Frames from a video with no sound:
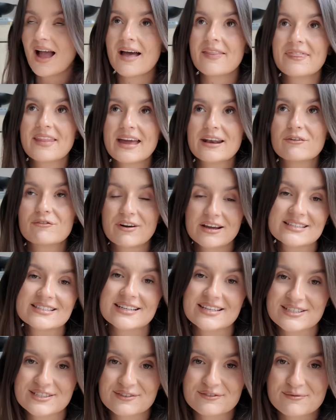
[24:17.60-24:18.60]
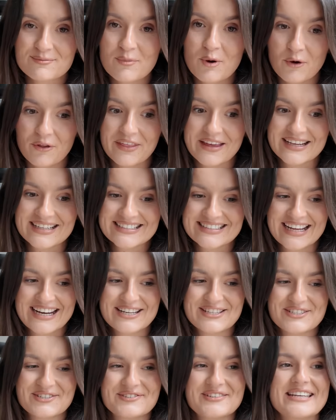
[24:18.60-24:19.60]
and then write a list of more things that I
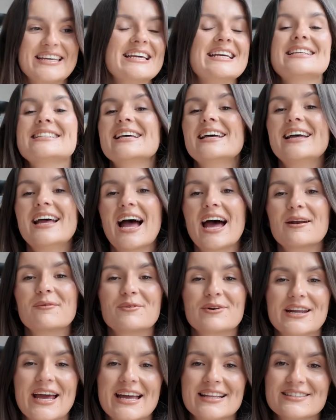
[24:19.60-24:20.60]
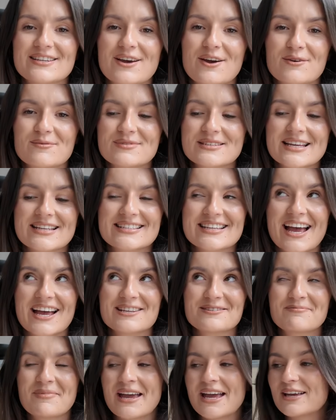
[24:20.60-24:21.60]
do need, and I'm going to head to Homesense
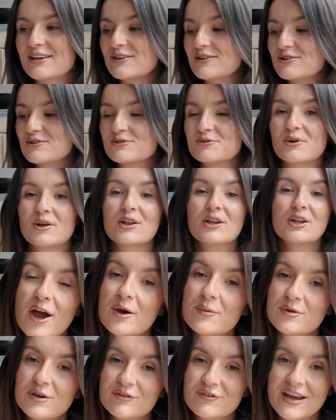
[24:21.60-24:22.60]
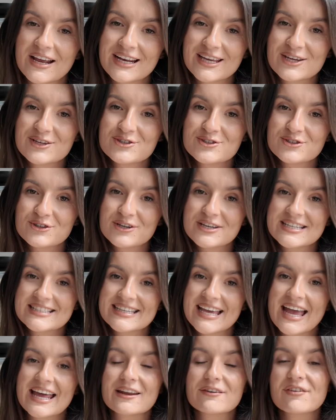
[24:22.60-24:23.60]
as per usual. I hope you really enjoyed
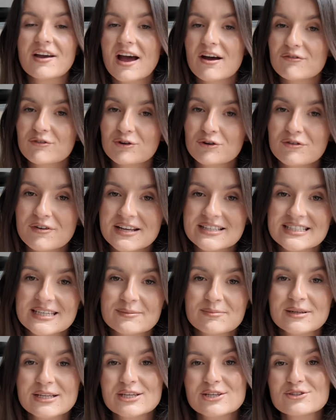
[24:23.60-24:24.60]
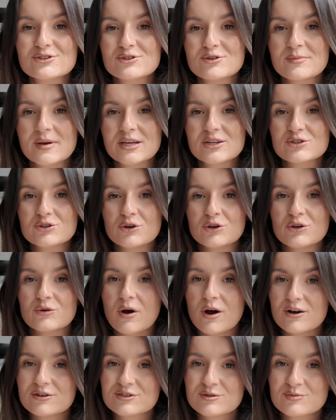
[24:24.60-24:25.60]
it, and if you haven't already, please do make sure you
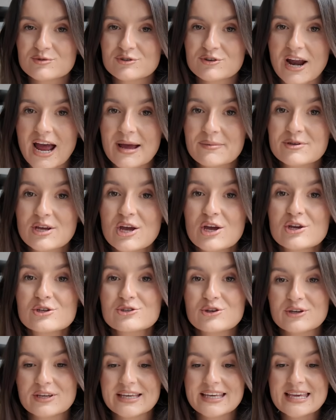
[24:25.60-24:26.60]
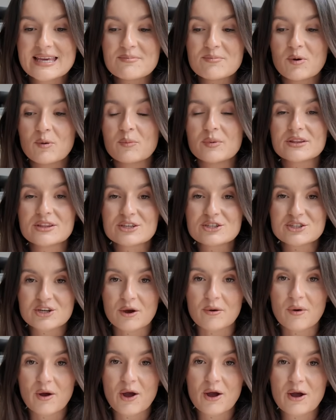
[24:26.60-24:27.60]
are subscribed so you can keep up with the
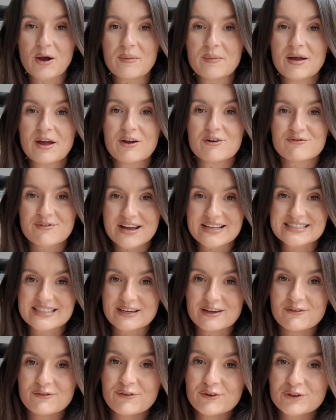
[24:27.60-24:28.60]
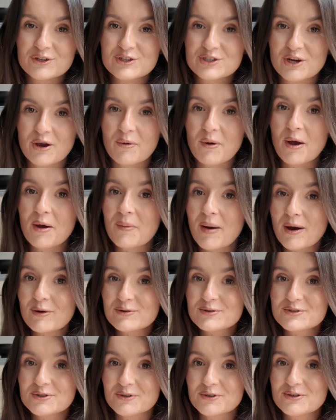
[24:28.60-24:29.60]
show home, ready for the show home
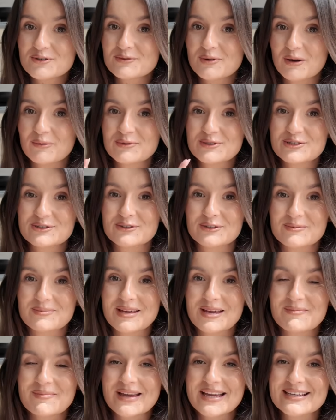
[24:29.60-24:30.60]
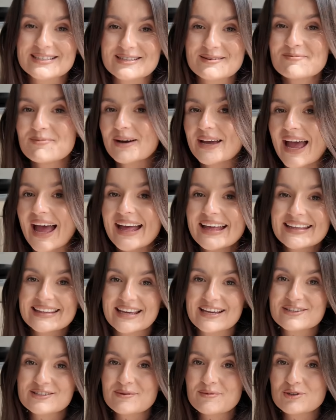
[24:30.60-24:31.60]
house tour as well, which is going to be amazing. But yeah,
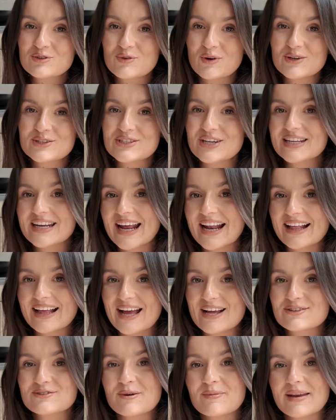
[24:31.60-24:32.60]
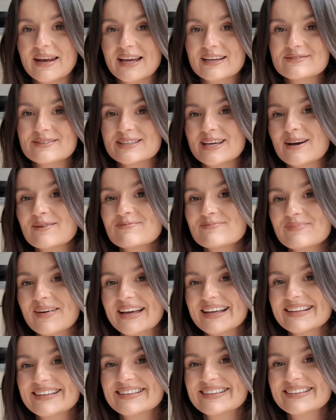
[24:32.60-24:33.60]
thanks so much for watching, and I'll catch you on my next video.
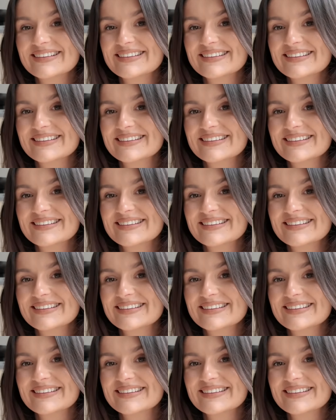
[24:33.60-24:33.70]
Bye!